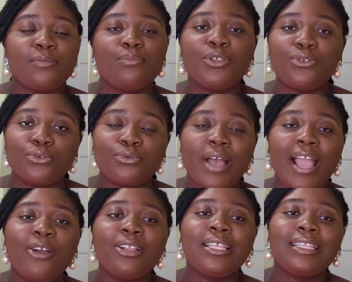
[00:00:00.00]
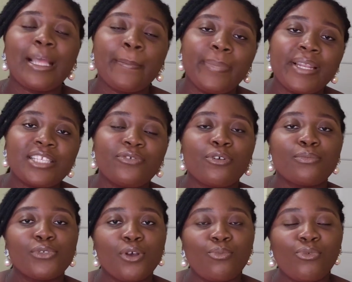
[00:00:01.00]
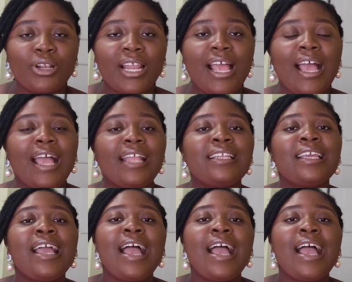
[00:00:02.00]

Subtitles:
Me too, I got the template from someone, and